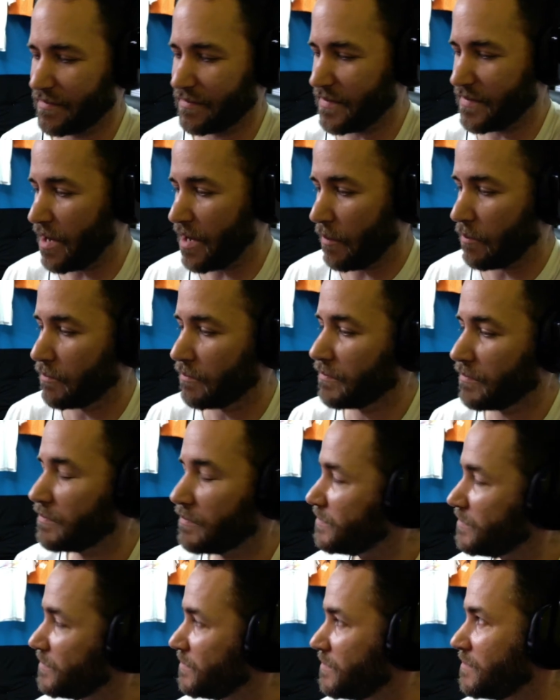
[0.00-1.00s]
no.
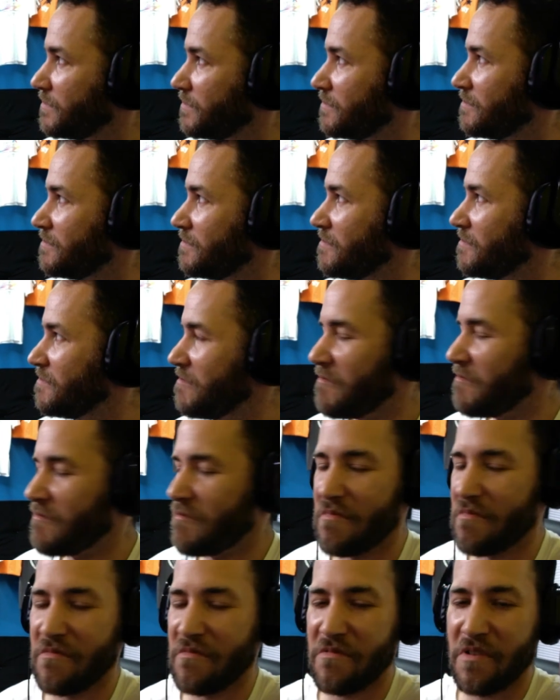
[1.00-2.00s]

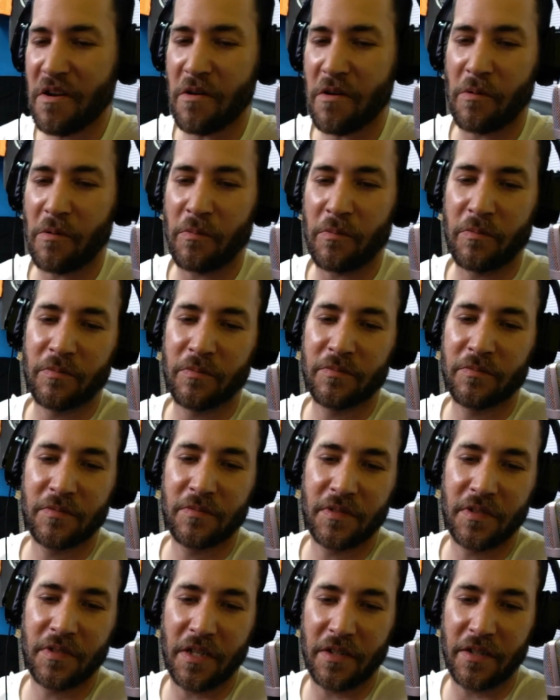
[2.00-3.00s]
no.
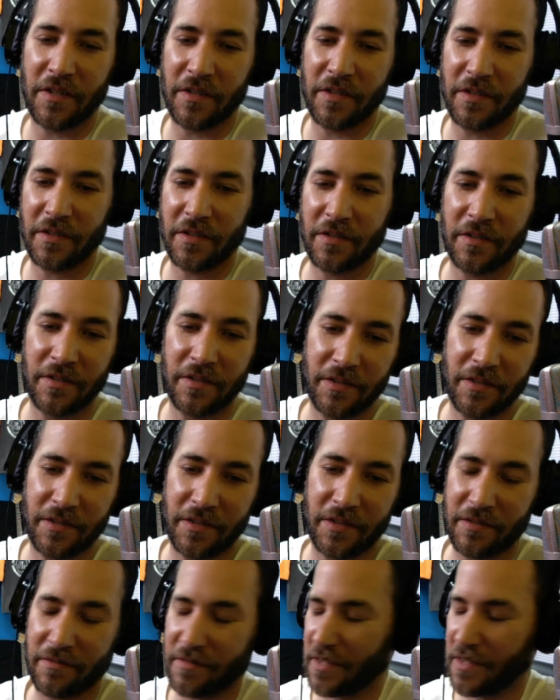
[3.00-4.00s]
No, no, no, um, no, no,
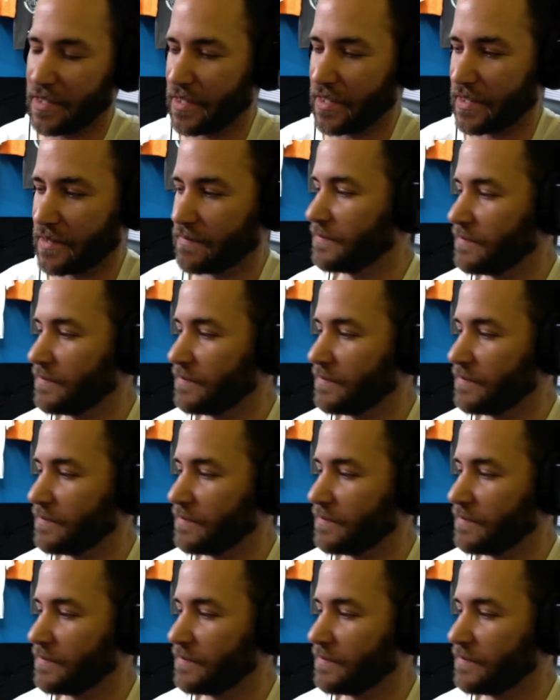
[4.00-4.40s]
no. Uh uh-uh. uh